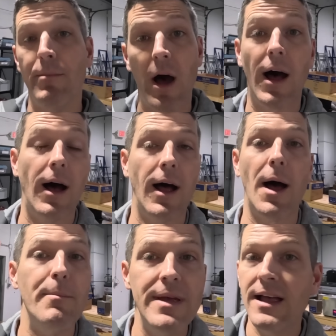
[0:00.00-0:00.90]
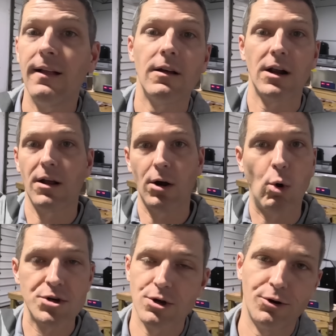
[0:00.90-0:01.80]
uh, a mill on a
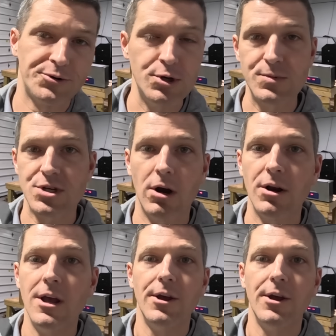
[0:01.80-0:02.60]
horizontal tombstone,